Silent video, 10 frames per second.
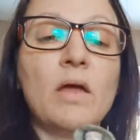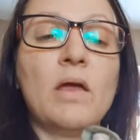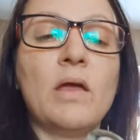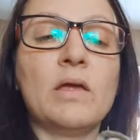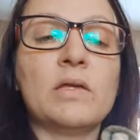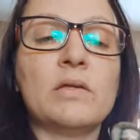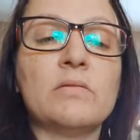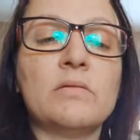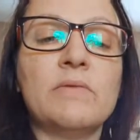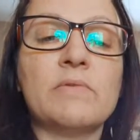
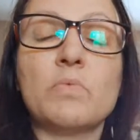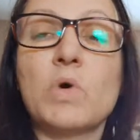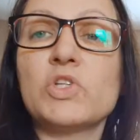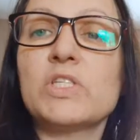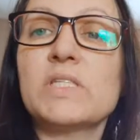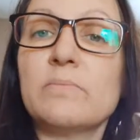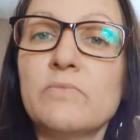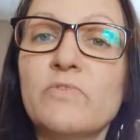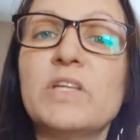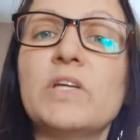and even watching
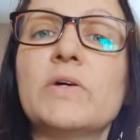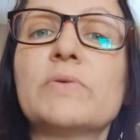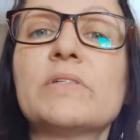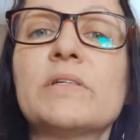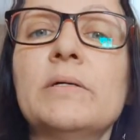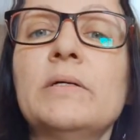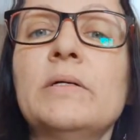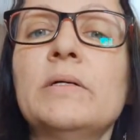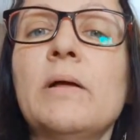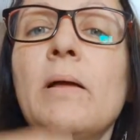some videos.
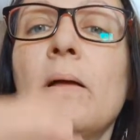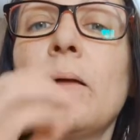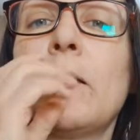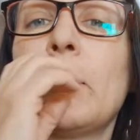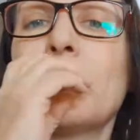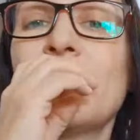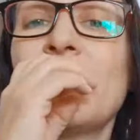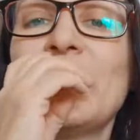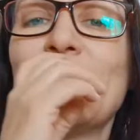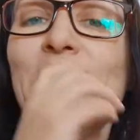And
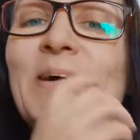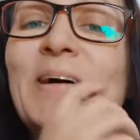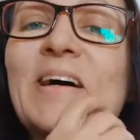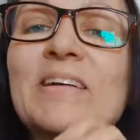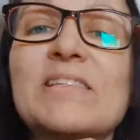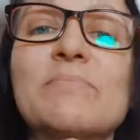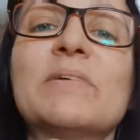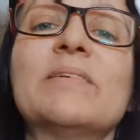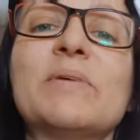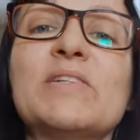thank you. It's
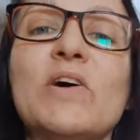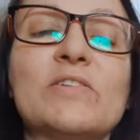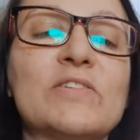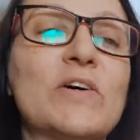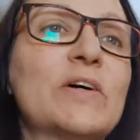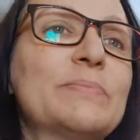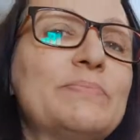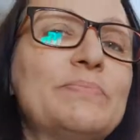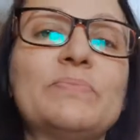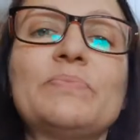my daughter's dog.
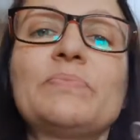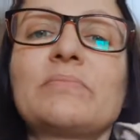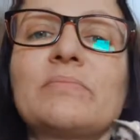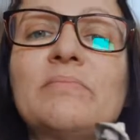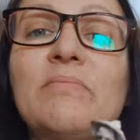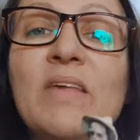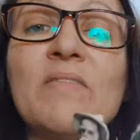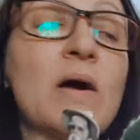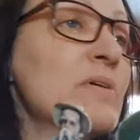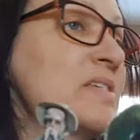
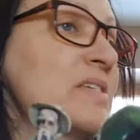That one's